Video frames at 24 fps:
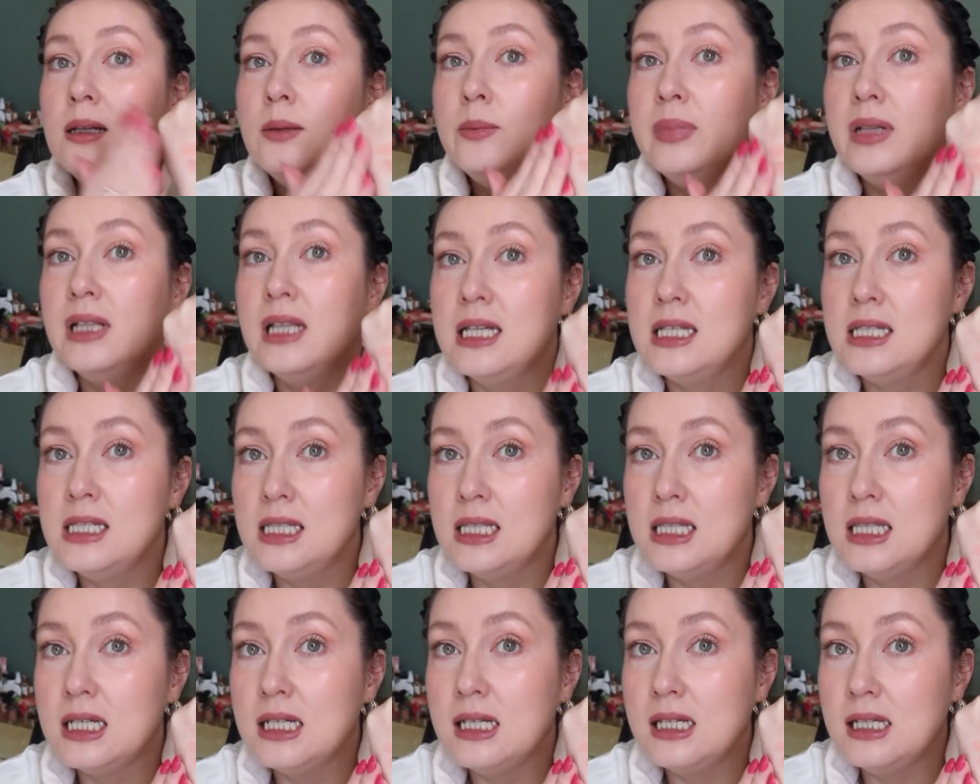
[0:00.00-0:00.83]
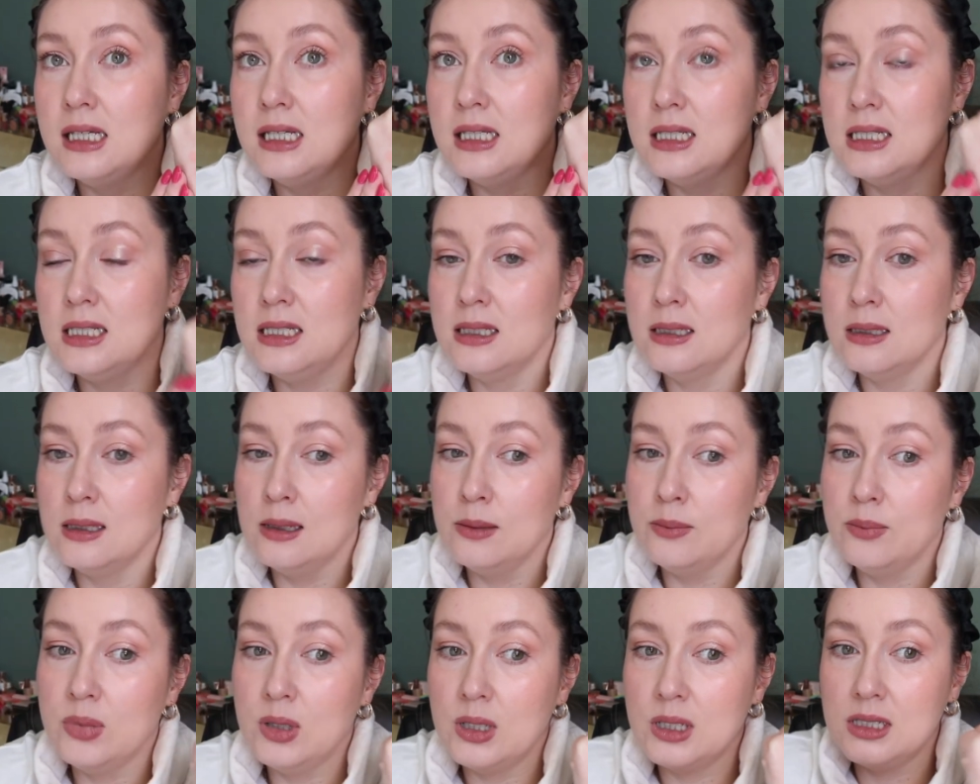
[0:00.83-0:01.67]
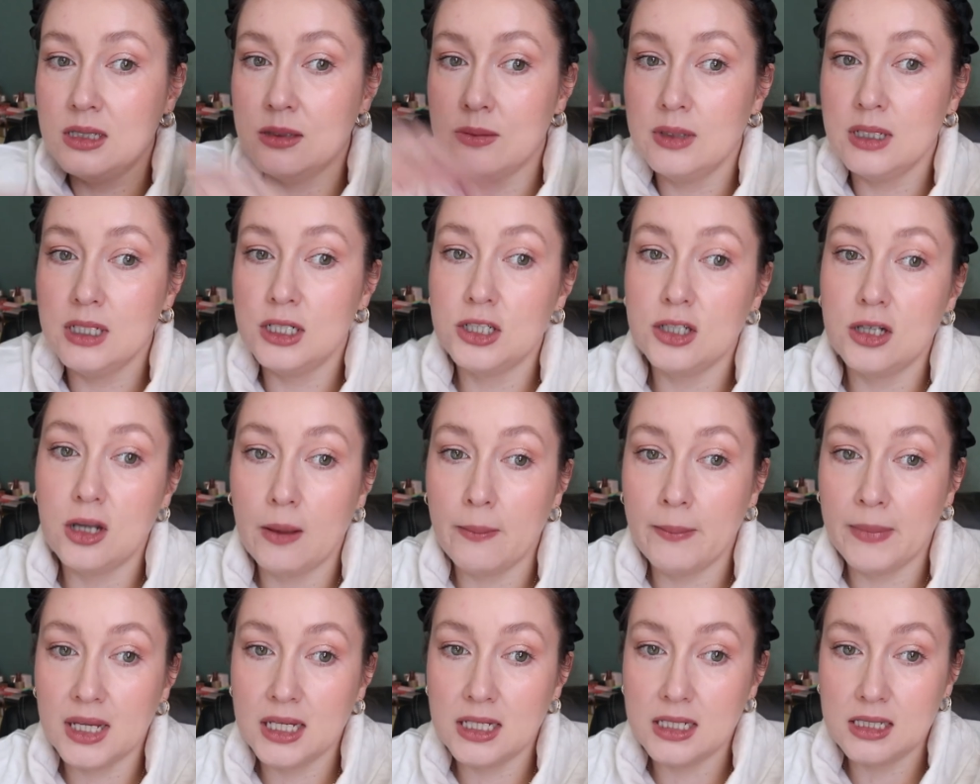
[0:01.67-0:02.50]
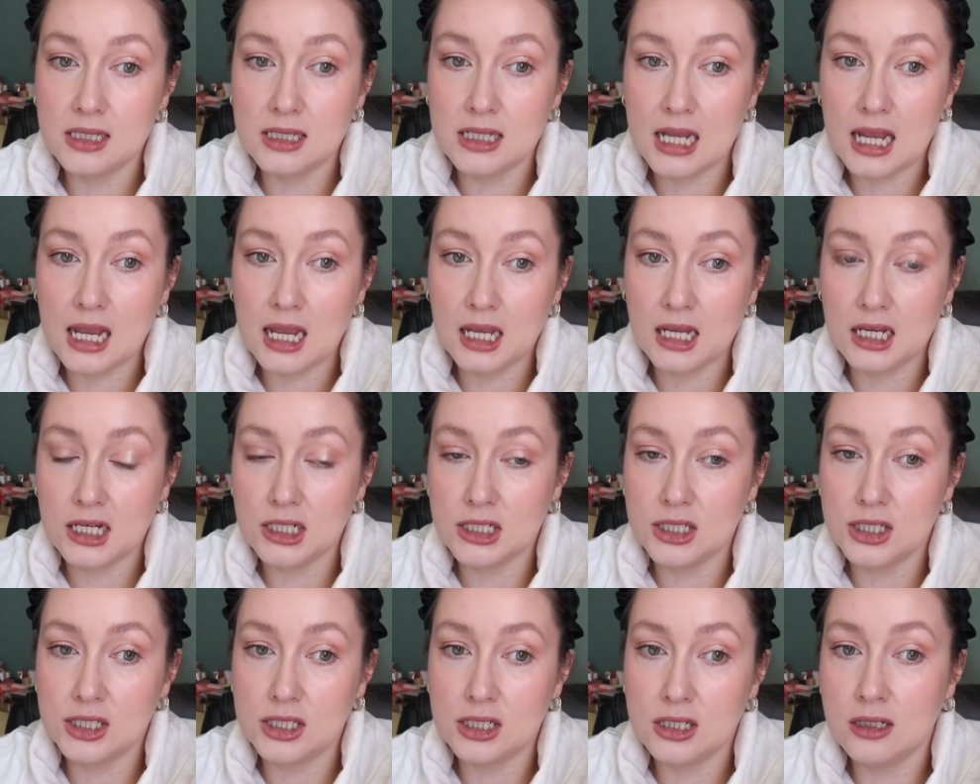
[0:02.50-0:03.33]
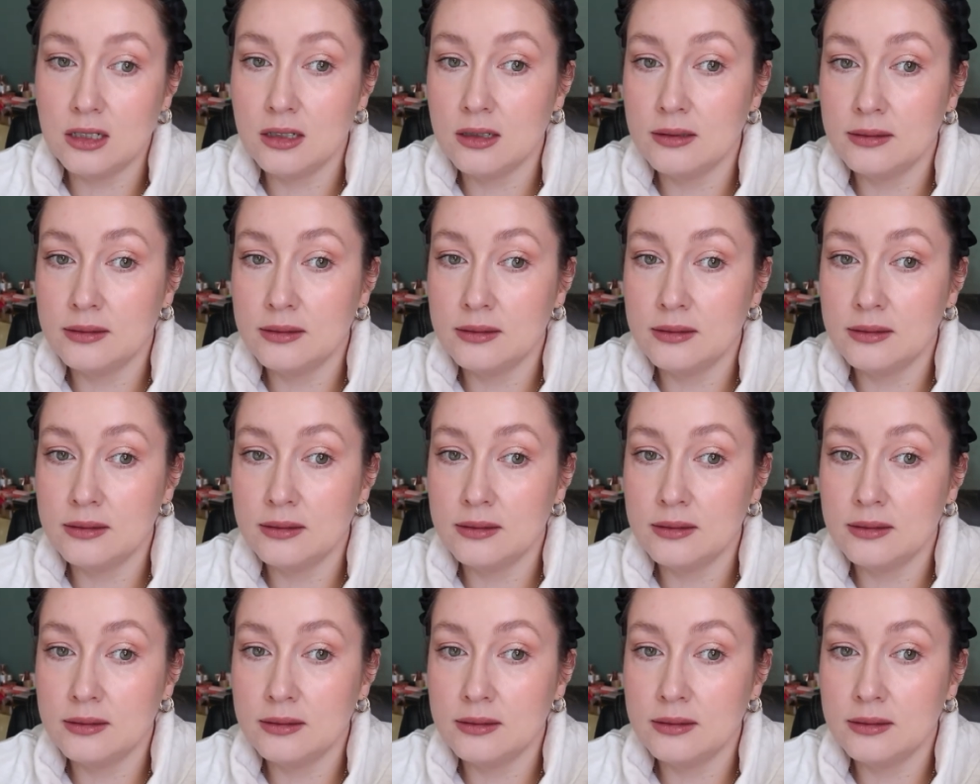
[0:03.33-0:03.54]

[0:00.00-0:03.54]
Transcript: plus these plus my Shop My Stash.